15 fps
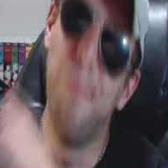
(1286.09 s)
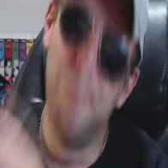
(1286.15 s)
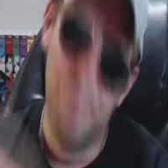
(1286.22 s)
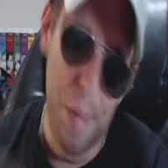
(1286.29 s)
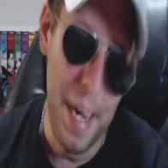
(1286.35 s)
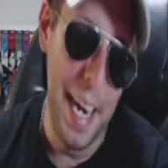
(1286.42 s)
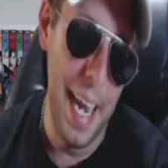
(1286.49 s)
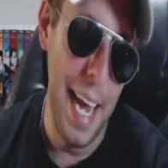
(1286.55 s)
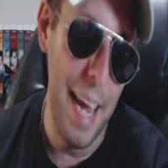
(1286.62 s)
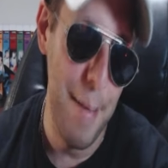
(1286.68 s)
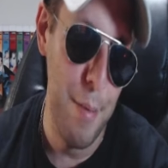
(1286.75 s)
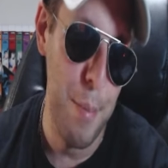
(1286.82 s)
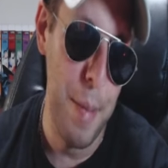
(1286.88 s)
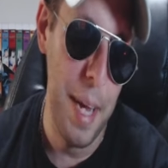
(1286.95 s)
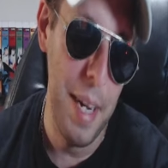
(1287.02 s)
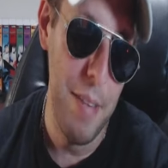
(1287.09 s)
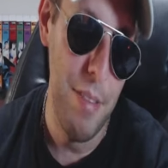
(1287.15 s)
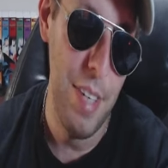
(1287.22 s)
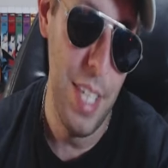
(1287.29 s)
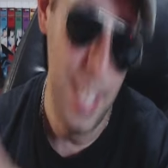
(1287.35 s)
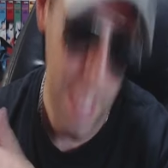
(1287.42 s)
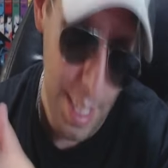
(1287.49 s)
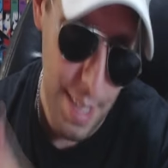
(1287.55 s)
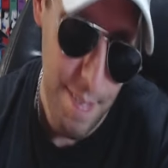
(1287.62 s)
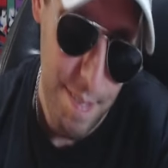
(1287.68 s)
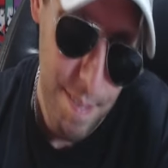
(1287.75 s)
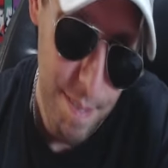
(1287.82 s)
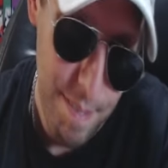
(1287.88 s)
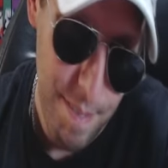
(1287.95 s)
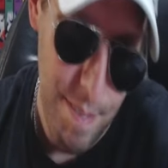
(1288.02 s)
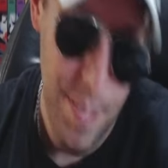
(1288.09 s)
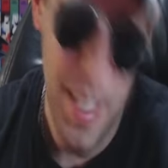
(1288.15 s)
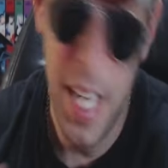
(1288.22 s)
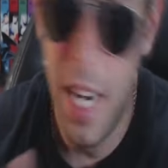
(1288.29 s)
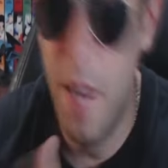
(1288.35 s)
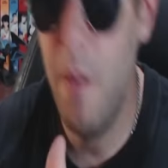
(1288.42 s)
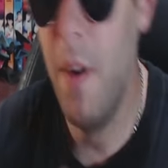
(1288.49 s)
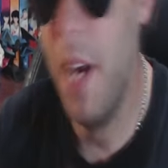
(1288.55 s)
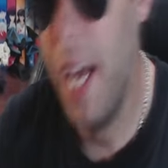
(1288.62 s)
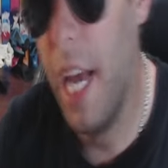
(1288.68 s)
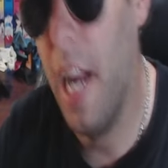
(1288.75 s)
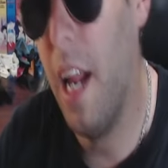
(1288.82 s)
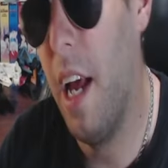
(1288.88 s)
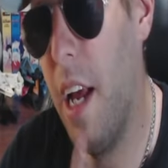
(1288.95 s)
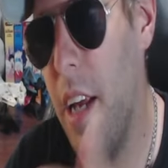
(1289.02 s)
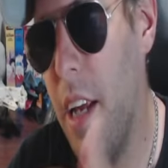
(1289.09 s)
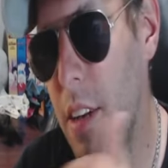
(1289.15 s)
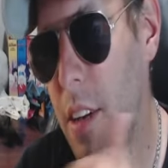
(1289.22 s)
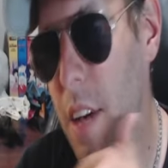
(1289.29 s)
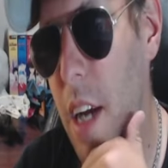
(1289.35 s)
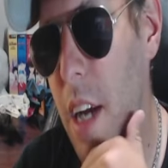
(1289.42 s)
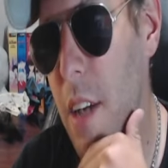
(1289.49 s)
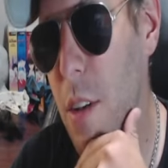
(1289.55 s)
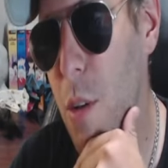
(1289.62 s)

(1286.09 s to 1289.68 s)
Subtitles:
But I have a bad feeling. You know? And I do